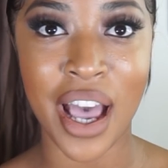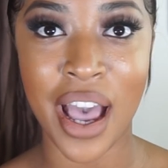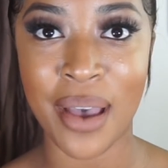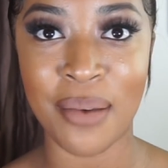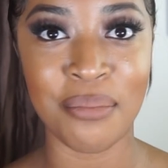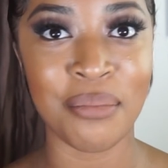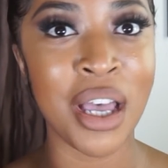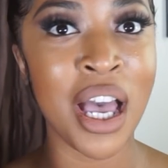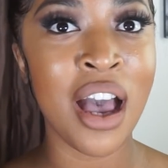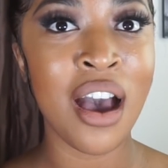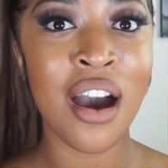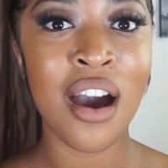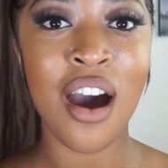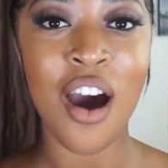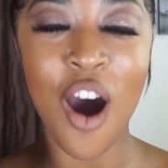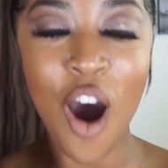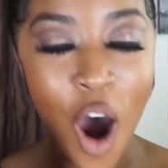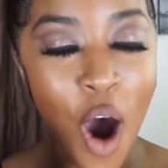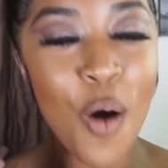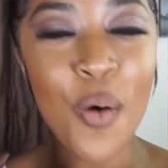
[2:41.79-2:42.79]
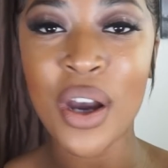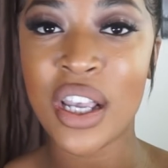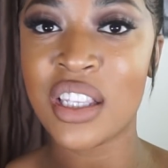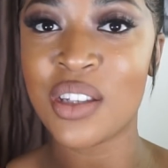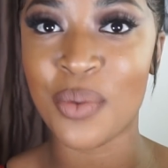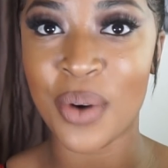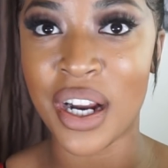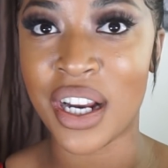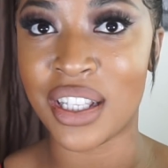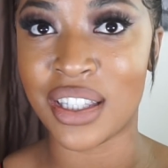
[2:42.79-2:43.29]
I'm
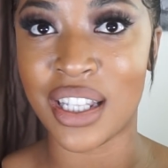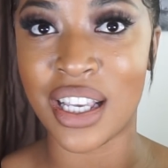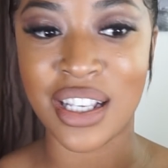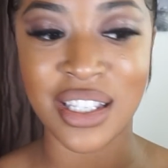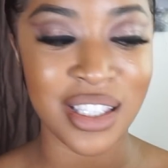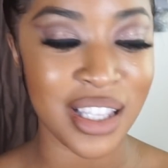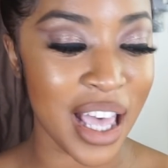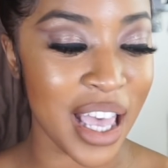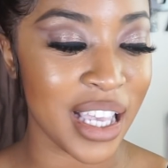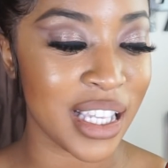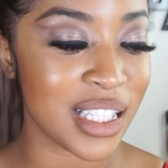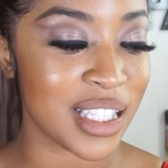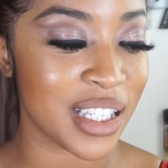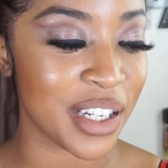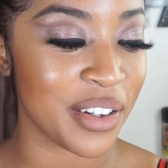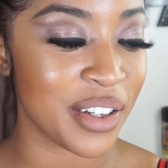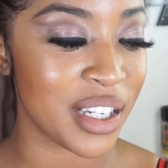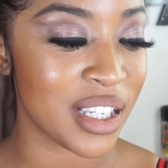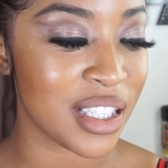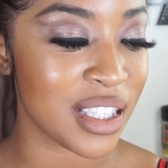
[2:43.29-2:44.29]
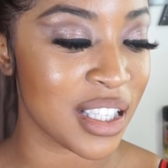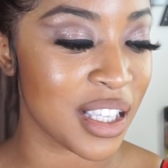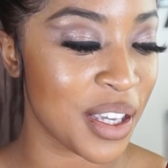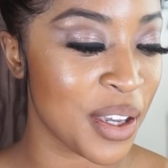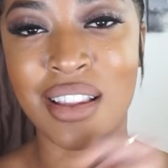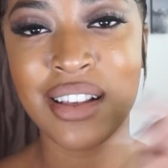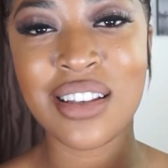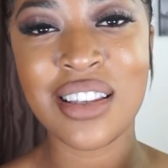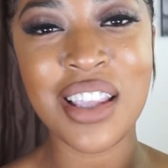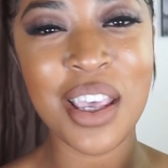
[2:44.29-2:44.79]
always wearing this, like,
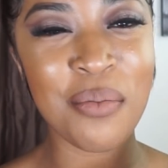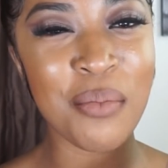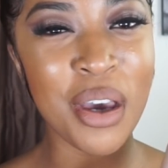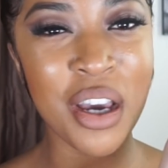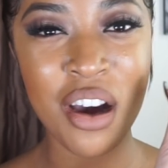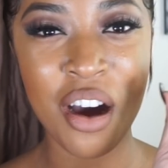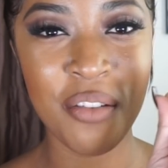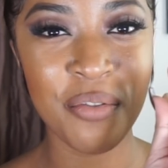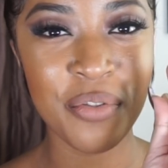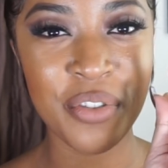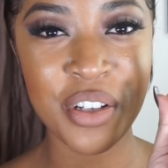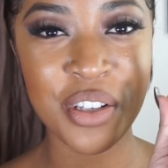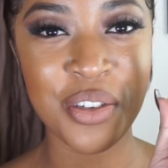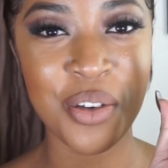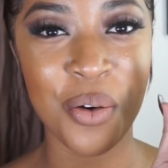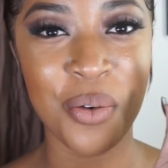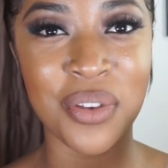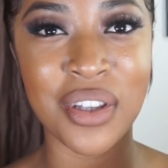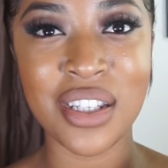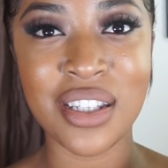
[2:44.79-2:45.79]
seriously. This is like my comfort zone.